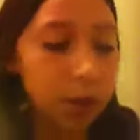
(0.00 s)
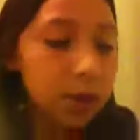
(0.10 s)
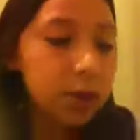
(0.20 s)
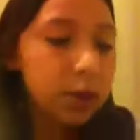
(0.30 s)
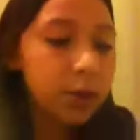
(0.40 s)

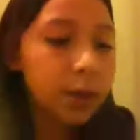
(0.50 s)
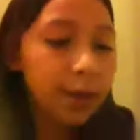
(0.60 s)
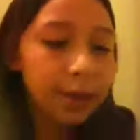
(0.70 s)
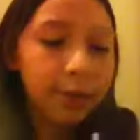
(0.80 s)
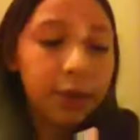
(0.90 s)
So, I
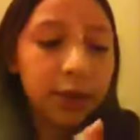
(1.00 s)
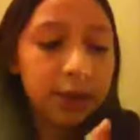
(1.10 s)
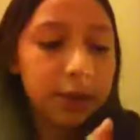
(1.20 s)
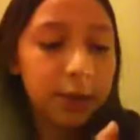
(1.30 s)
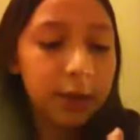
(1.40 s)
love this.
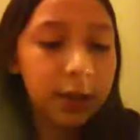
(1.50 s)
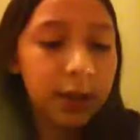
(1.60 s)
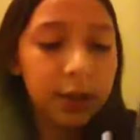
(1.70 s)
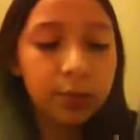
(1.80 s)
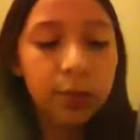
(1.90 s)
It
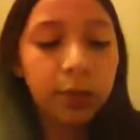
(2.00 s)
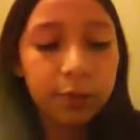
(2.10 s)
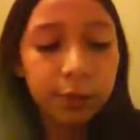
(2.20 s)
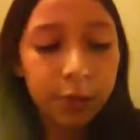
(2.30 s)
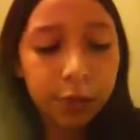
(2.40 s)
comes off
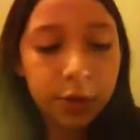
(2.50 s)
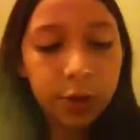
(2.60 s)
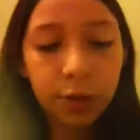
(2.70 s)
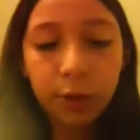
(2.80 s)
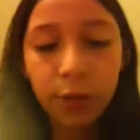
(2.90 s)

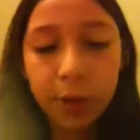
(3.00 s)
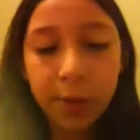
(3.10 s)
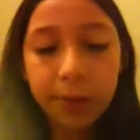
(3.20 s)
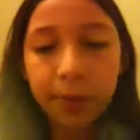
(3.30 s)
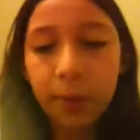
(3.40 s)
so
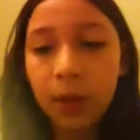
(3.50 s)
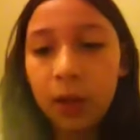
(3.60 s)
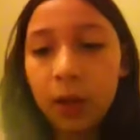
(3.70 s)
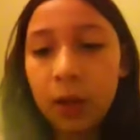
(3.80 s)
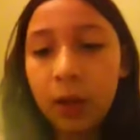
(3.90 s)
creamy.
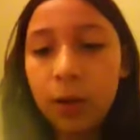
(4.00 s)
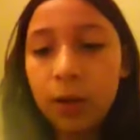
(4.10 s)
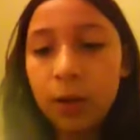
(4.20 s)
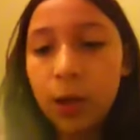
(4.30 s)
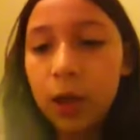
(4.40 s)

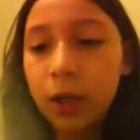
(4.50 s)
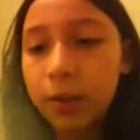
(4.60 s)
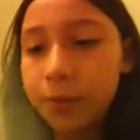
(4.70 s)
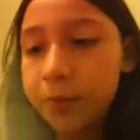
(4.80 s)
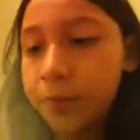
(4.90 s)
Um,